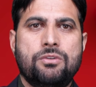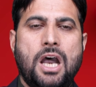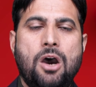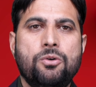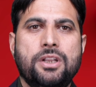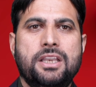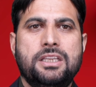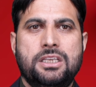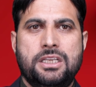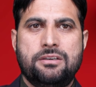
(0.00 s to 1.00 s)
without
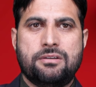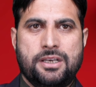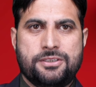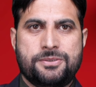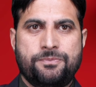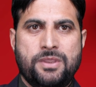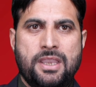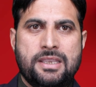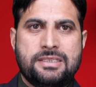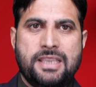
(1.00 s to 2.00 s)
any hindrance.
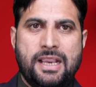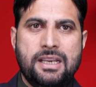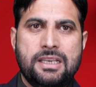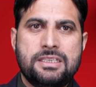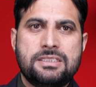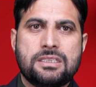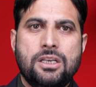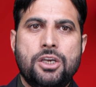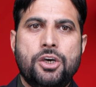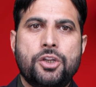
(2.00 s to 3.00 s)
Second is
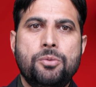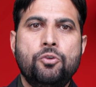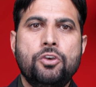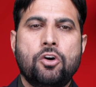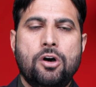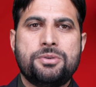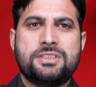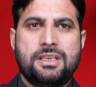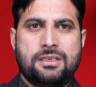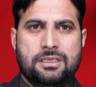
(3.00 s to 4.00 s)
removing
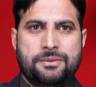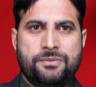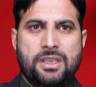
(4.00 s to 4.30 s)
obstacle.